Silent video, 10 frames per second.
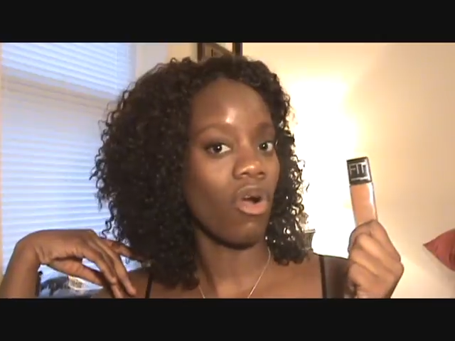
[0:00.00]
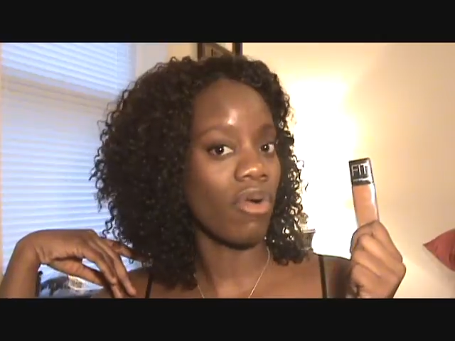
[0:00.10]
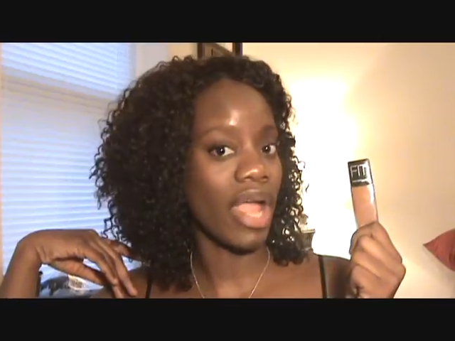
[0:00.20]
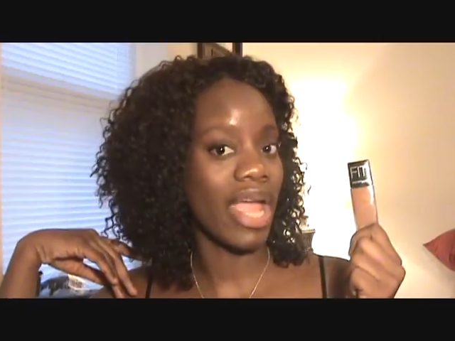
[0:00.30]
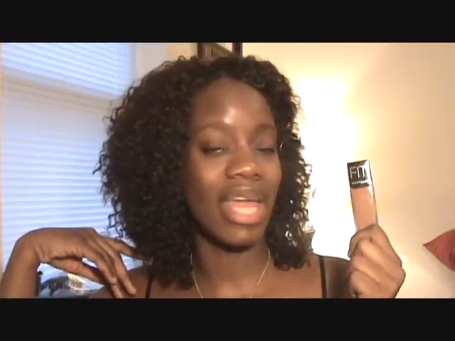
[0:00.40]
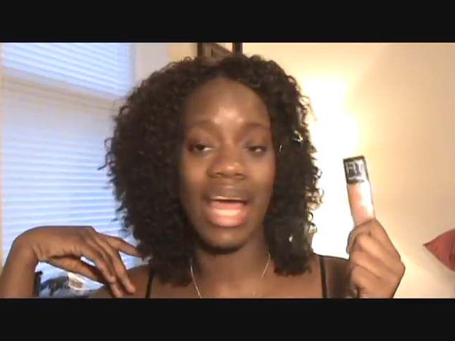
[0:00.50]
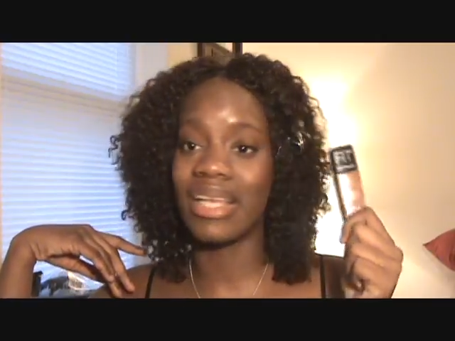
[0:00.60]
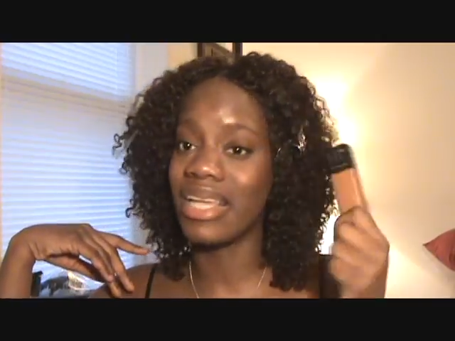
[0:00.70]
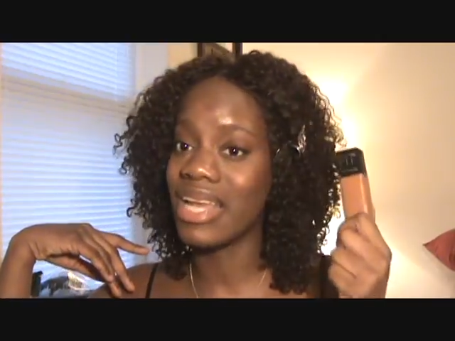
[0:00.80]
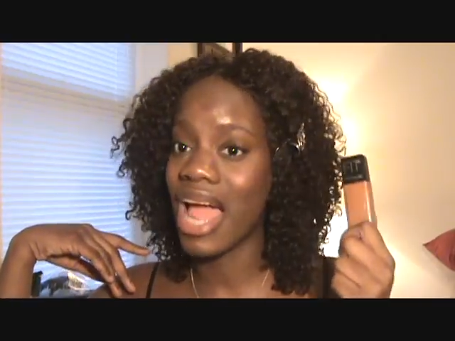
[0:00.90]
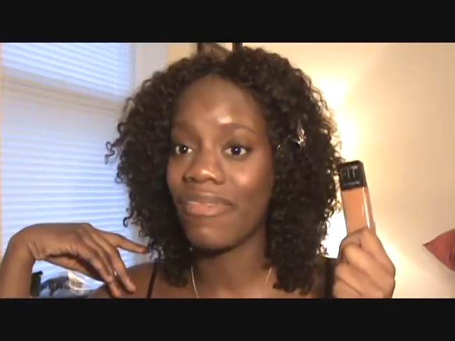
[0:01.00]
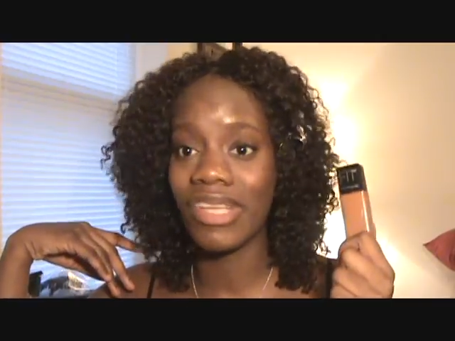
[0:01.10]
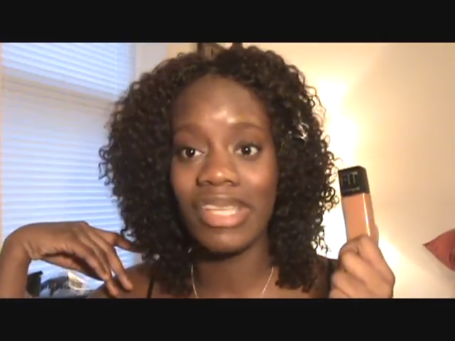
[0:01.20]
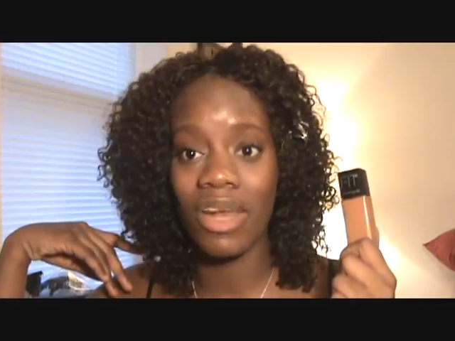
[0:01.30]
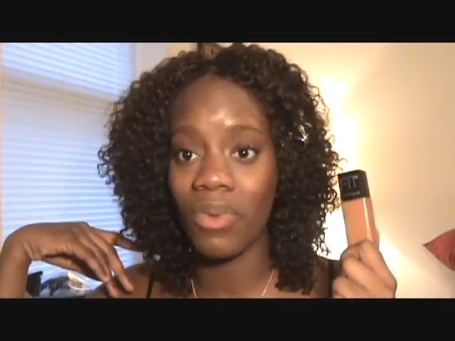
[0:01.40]
okay? And I didn't have
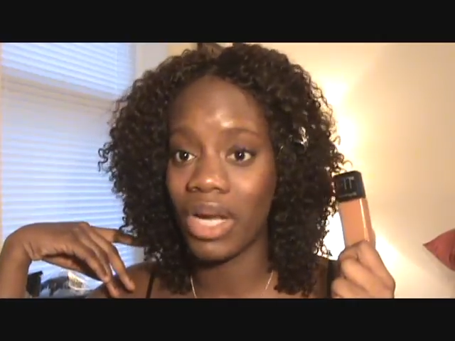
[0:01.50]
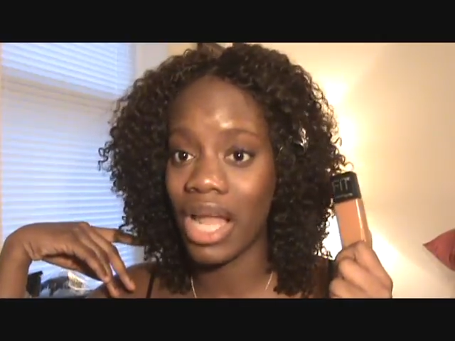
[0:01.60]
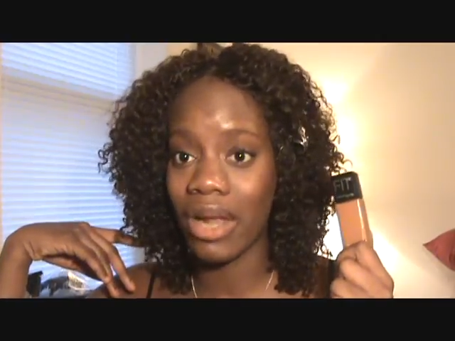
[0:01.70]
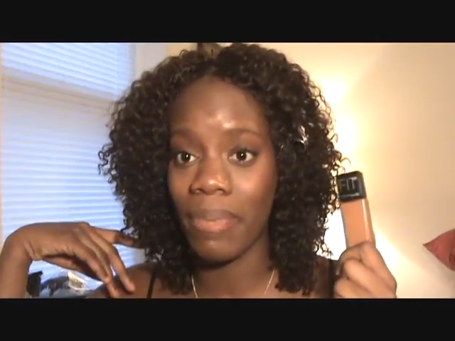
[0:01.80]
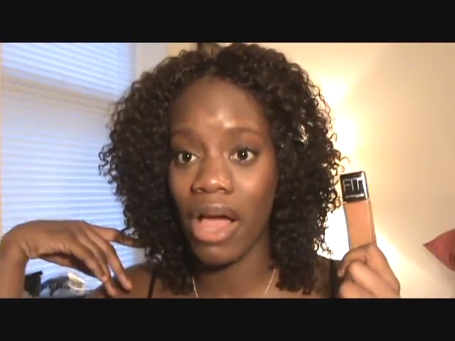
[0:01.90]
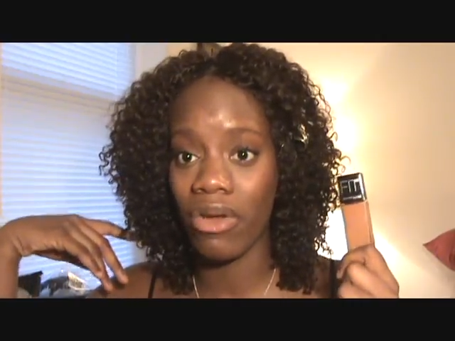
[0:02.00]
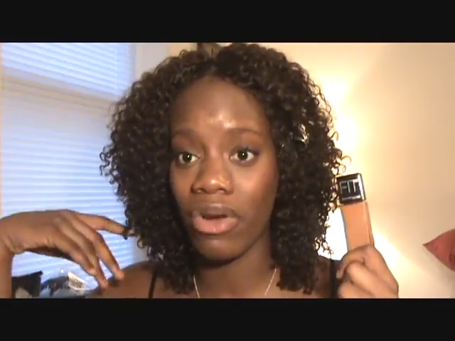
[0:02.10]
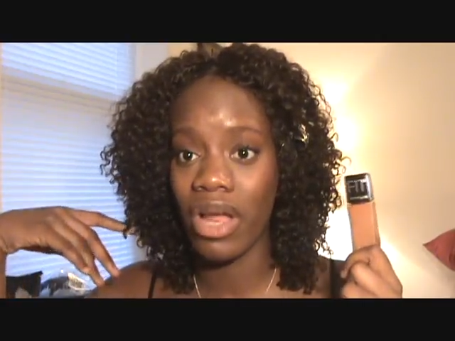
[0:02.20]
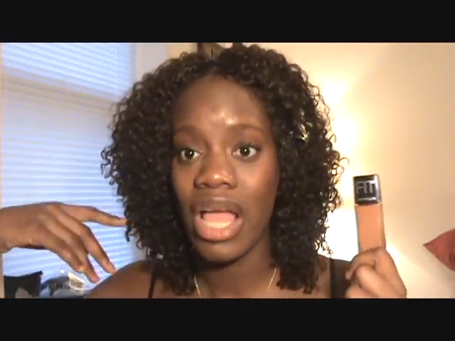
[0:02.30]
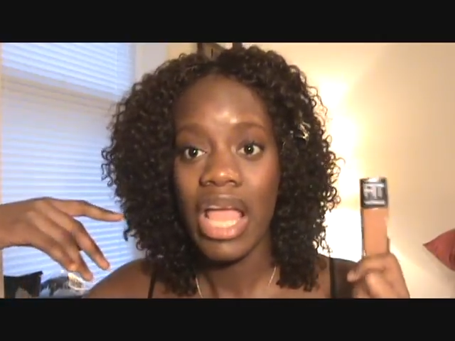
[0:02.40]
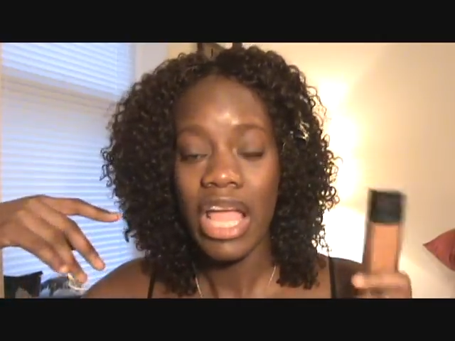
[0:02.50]
to set it with a lot of powder.